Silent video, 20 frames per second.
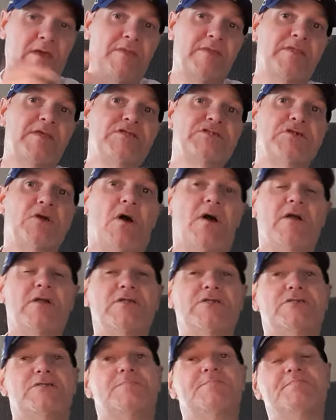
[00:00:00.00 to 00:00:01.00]
these
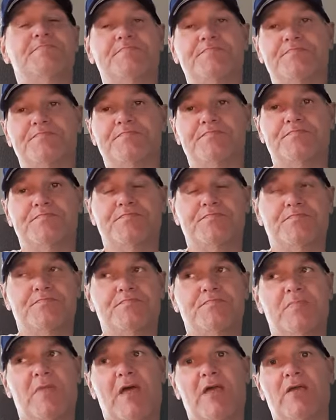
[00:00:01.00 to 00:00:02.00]
cards
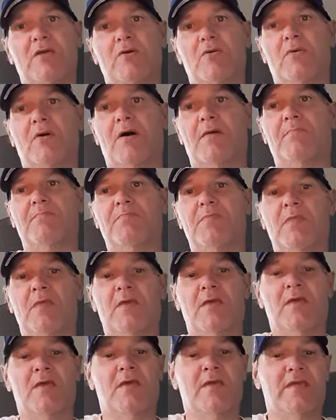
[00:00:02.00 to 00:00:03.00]
that you um,
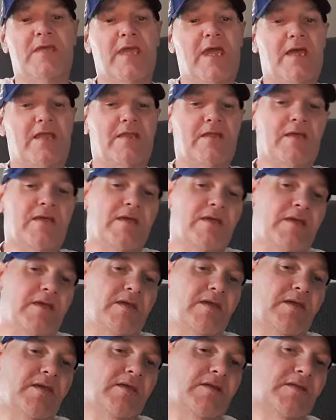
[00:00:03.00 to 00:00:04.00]
get,
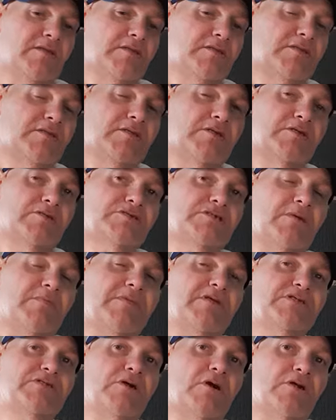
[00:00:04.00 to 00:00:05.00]
some of
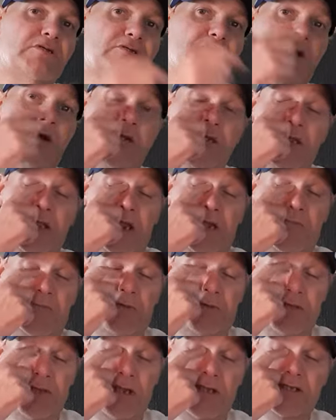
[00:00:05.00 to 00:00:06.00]
these cards are hard to get in
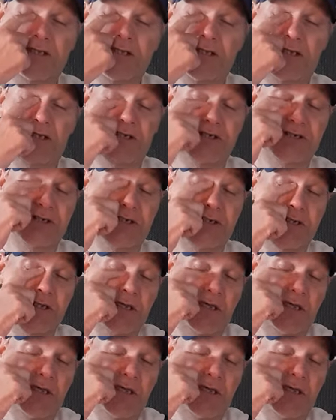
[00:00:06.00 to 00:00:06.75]
really nice condition.